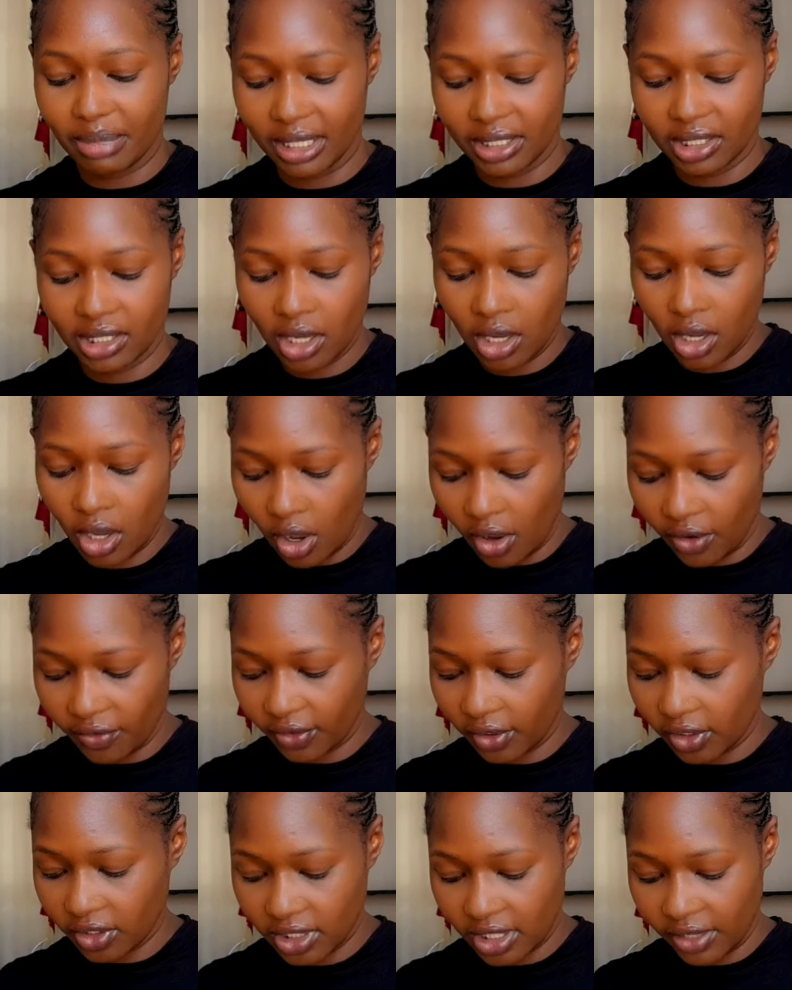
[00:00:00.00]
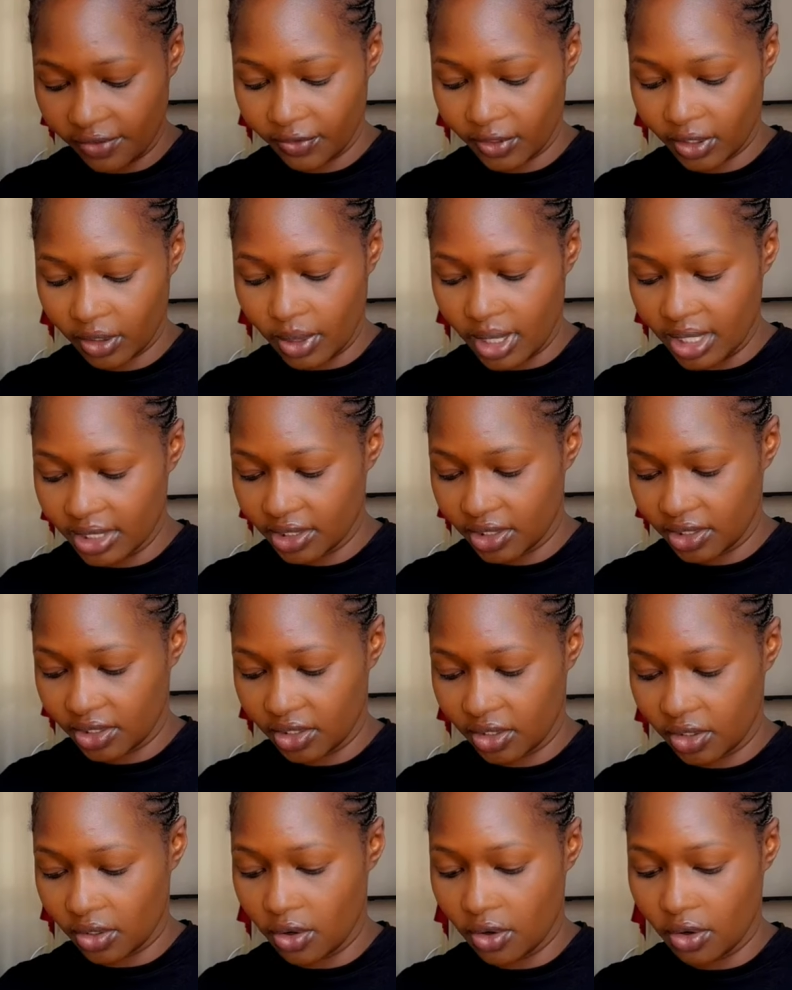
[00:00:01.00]
But of course, the fake ones
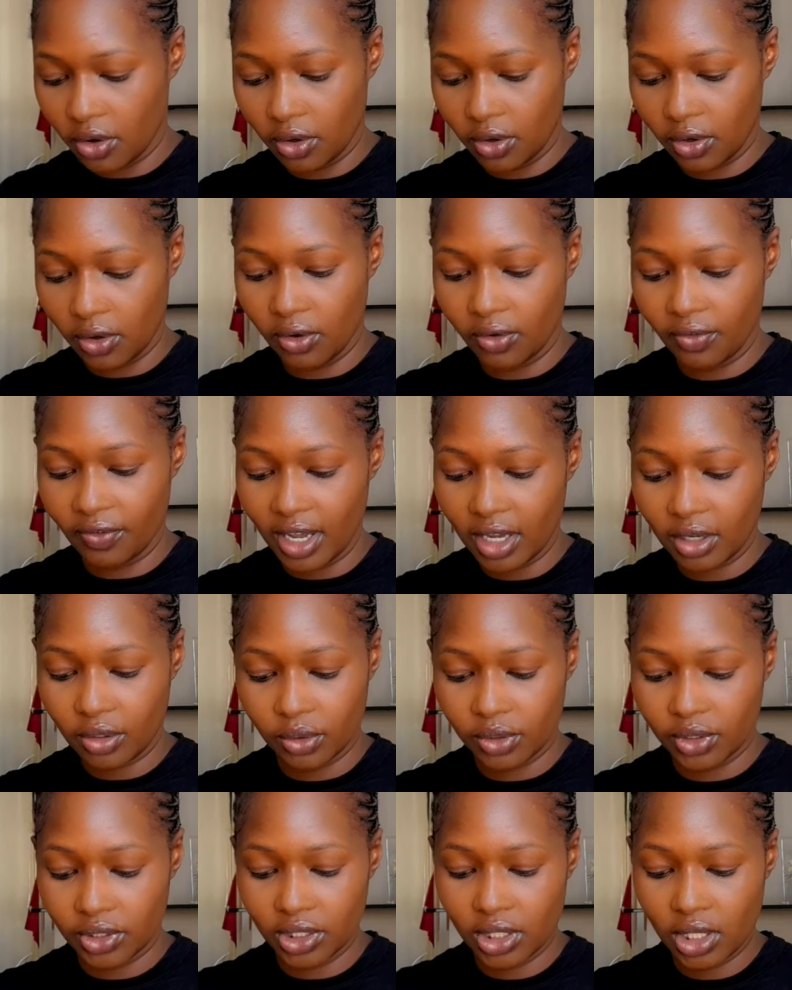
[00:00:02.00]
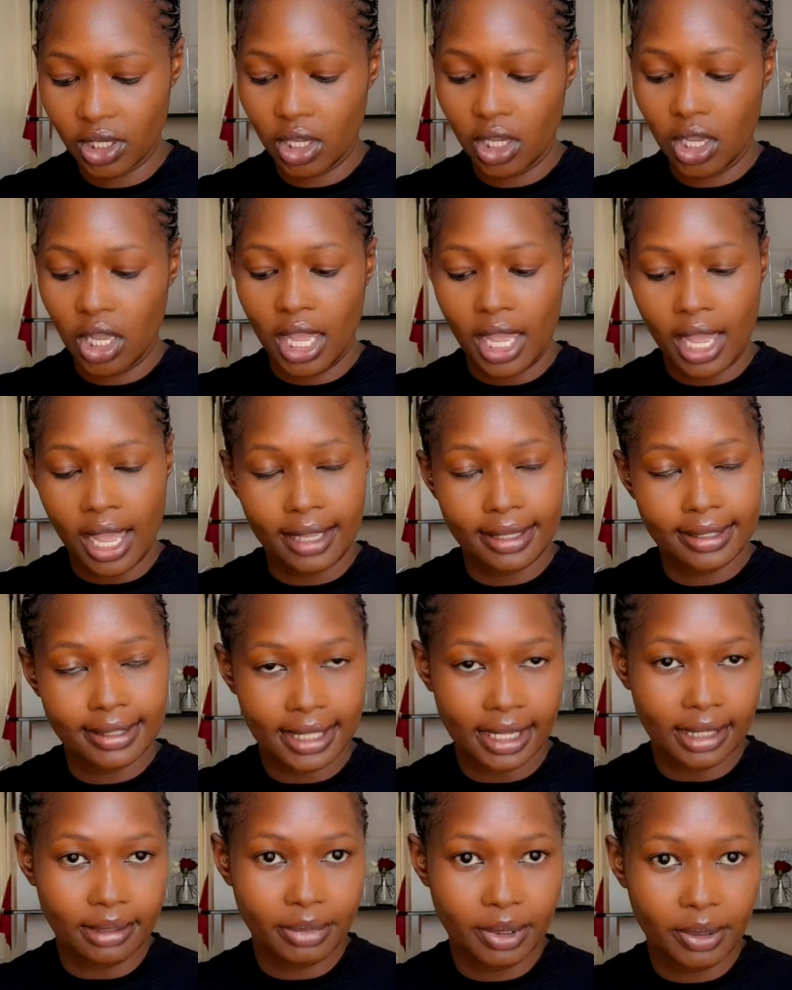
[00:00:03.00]
ziko all over. Because
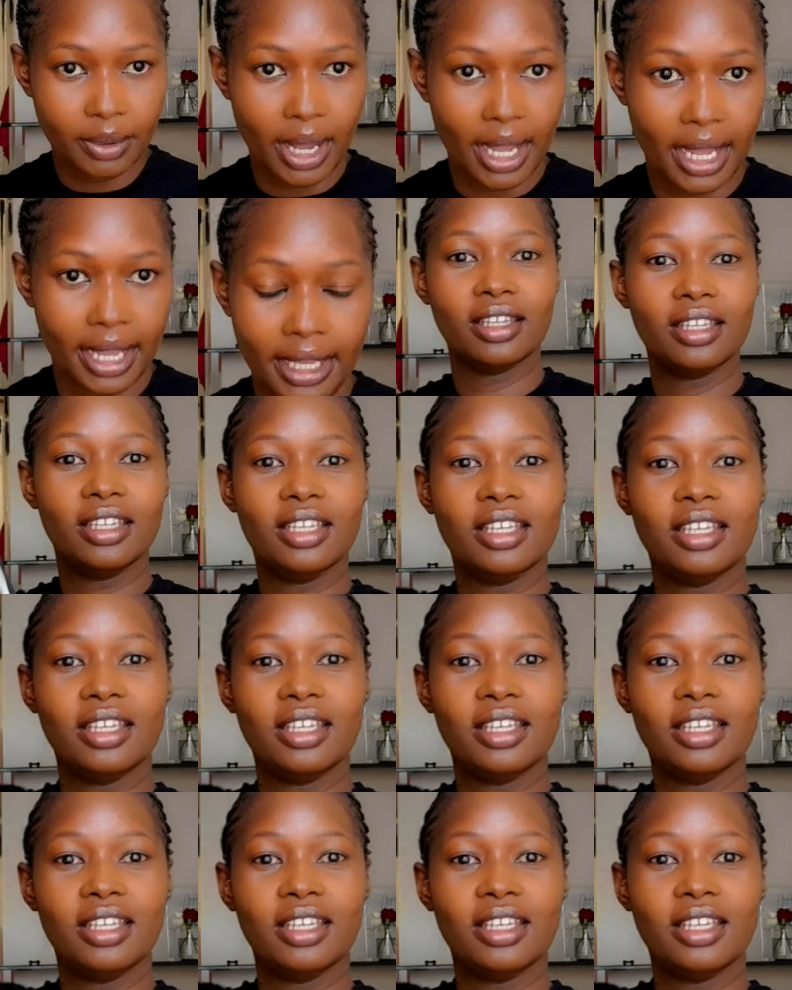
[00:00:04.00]
tell me why.